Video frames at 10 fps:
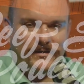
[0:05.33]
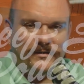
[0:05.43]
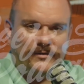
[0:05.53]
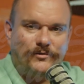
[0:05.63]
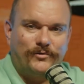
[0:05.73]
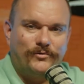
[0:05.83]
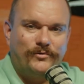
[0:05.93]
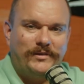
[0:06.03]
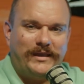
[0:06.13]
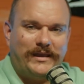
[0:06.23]
Oh,
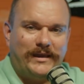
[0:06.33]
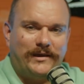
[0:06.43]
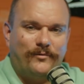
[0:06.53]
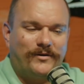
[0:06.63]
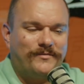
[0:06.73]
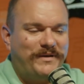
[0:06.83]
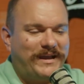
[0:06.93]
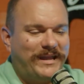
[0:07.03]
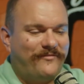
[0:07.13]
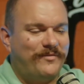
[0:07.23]
yeah. Welcome
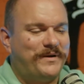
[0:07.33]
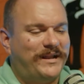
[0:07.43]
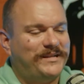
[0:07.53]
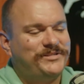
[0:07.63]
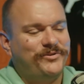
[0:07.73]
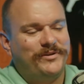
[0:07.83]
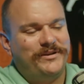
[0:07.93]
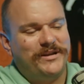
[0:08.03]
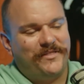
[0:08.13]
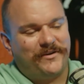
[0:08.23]
back, everybody, to
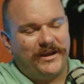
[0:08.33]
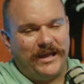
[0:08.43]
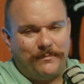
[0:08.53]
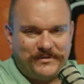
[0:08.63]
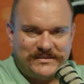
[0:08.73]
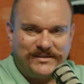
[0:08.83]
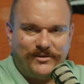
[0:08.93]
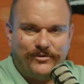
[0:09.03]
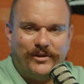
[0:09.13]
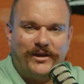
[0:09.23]
another
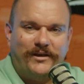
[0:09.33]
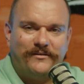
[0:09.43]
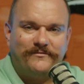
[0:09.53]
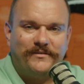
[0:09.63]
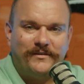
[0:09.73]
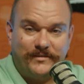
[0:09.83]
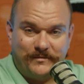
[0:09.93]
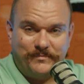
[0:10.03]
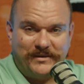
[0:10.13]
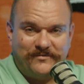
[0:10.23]
episode of The
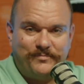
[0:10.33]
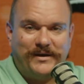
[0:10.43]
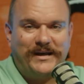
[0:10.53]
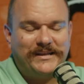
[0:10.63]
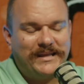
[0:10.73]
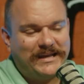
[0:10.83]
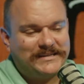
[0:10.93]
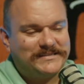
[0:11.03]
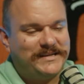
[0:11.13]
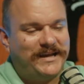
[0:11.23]
Beef
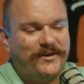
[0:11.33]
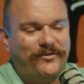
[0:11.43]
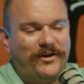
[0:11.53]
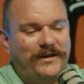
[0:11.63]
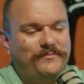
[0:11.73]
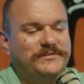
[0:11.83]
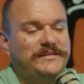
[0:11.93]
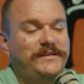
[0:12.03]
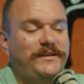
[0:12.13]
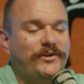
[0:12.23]
Podcast. Now, I'm
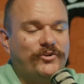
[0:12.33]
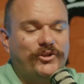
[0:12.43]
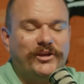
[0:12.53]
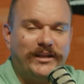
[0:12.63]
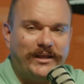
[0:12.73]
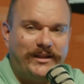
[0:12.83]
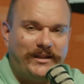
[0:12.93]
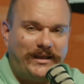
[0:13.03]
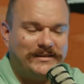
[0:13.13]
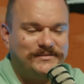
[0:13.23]
sitting here looking at
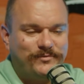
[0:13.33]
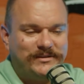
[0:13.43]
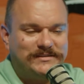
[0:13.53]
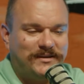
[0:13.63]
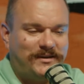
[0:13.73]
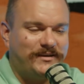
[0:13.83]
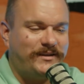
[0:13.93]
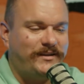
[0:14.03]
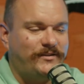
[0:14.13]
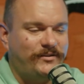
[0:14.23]
it as we talk,
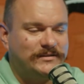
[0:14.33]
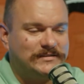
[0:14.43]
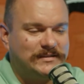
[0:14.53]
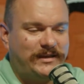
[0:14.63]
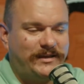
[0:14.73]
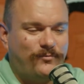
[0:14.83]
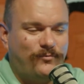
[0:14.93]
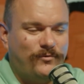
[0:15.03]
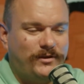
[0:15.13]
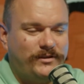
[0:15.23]
and it looks like
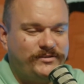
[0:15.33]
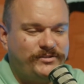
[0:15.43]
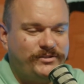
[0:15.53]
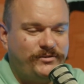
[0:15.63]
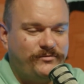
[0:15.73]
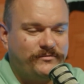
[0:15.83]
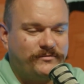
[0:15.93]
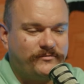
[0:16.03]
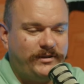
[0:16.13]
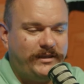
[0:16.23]
1, 2,
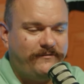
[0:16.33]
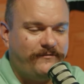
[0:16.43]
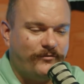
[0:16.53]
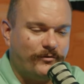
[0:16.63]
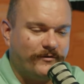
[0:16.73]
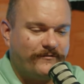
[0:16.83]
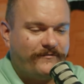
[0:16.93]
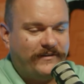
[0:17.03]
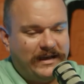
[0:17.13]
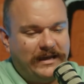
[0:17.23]
3, 4,
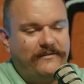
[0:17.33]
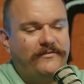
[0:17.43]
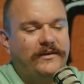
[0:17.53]
5,